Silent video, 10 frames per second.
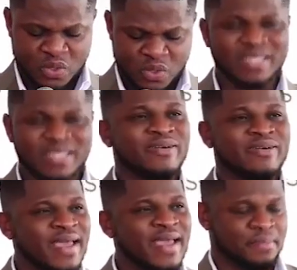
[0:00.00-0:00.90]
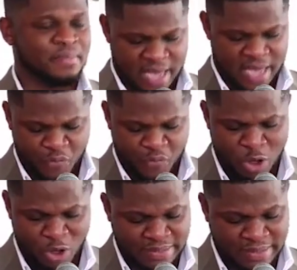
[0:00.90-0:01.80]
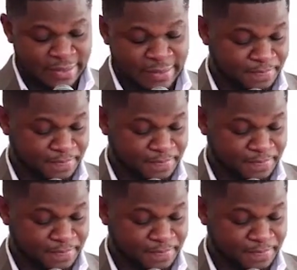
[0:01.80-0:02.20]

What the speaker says: What crime have we committed